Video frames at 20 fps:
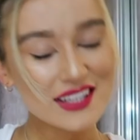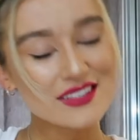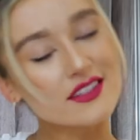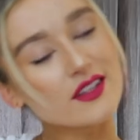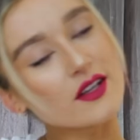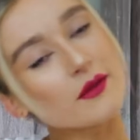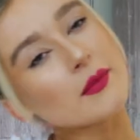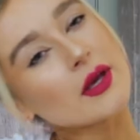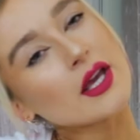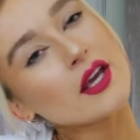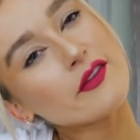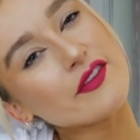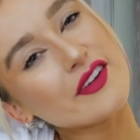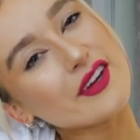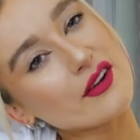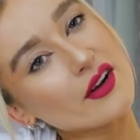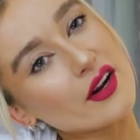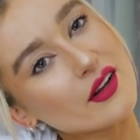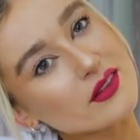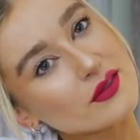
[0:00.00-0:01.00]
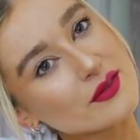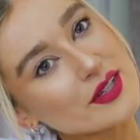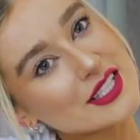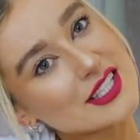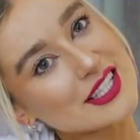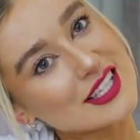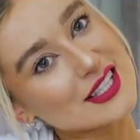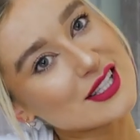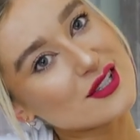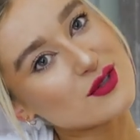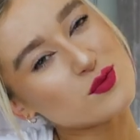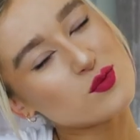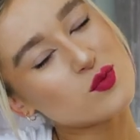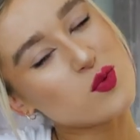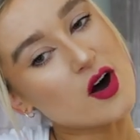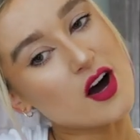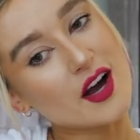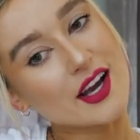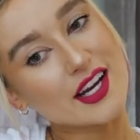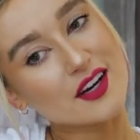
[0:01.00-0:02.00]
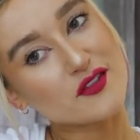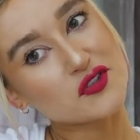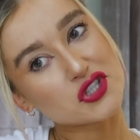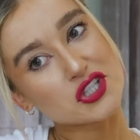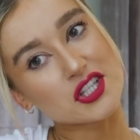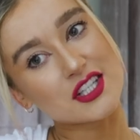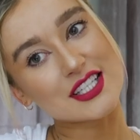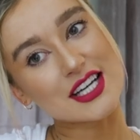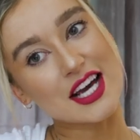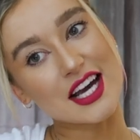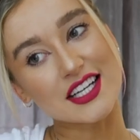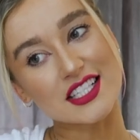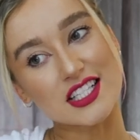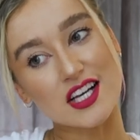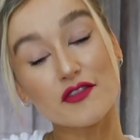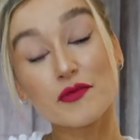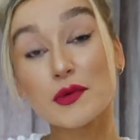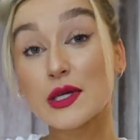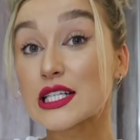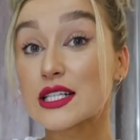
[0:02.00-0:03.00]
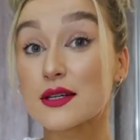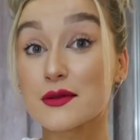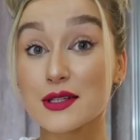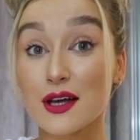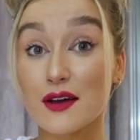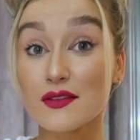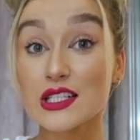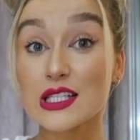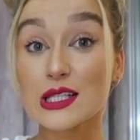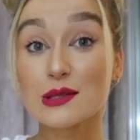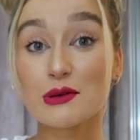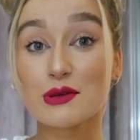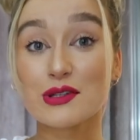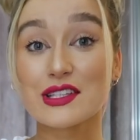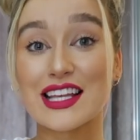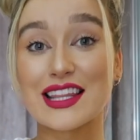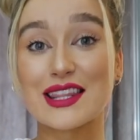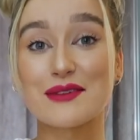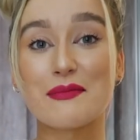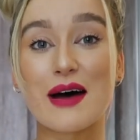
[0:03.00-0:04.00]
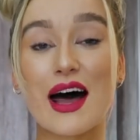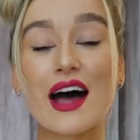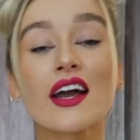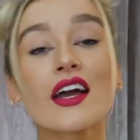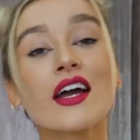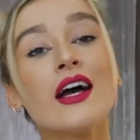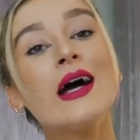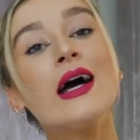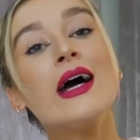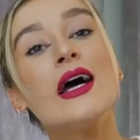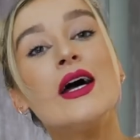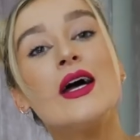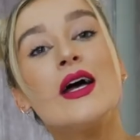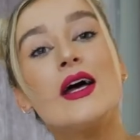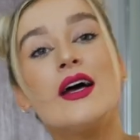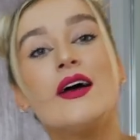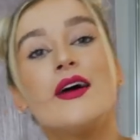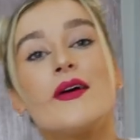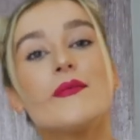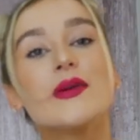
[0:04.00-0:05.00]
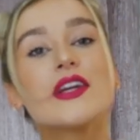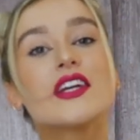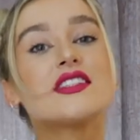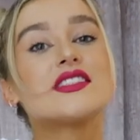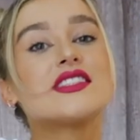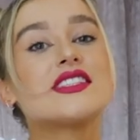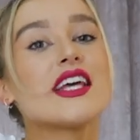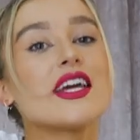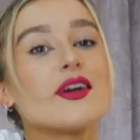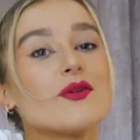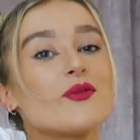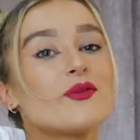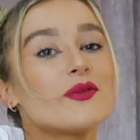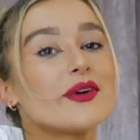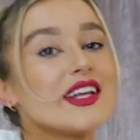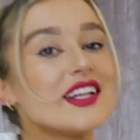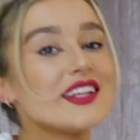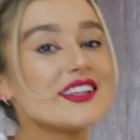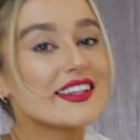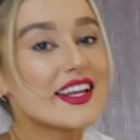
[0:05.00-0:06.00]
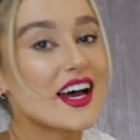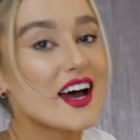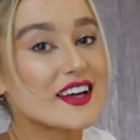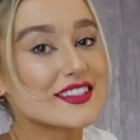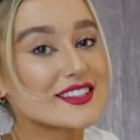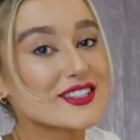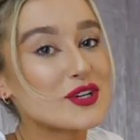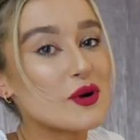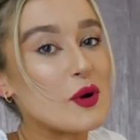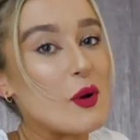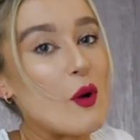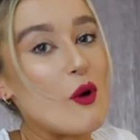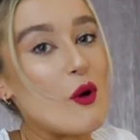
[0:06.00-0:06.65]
So I may have figured out the reason as to why I took the tags off, because I was obviously supposed to send them back, because they will not go